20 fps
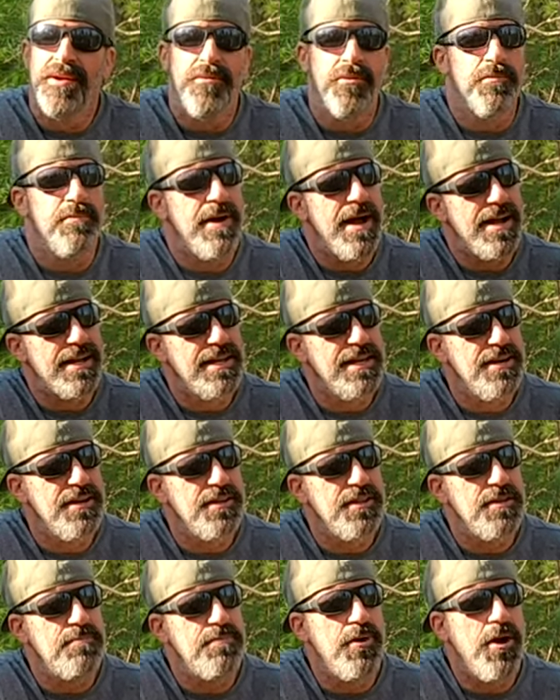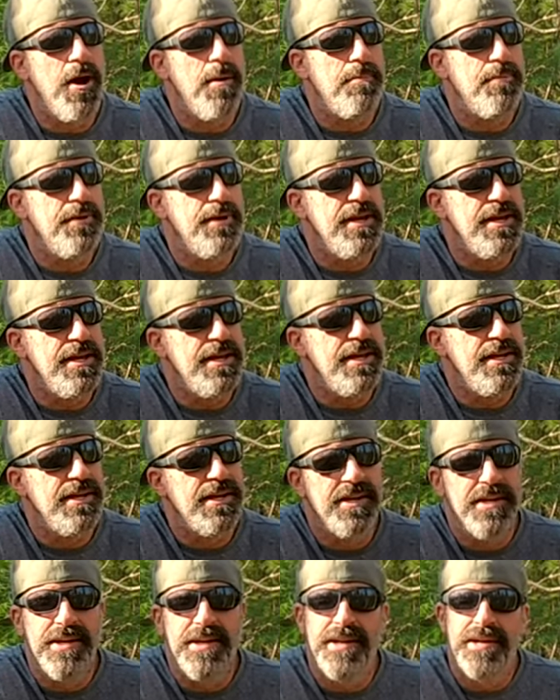We're back here on the property.
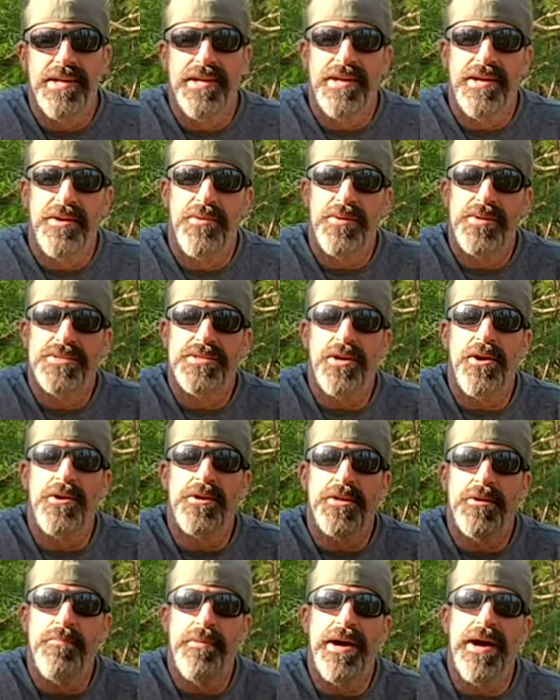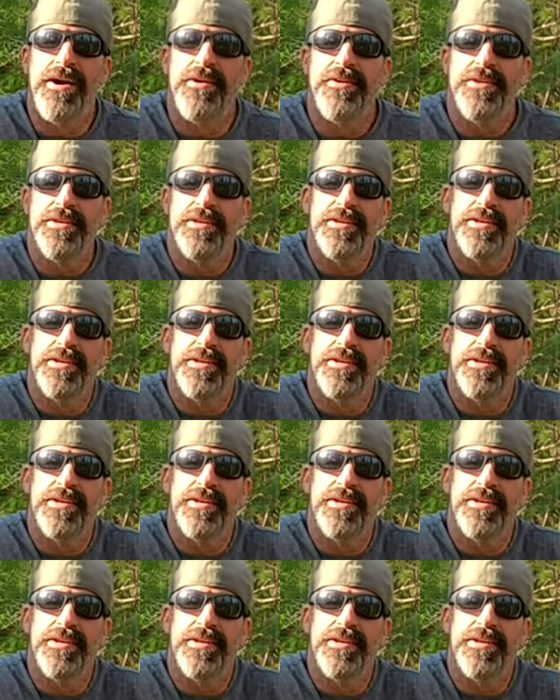I want to talk about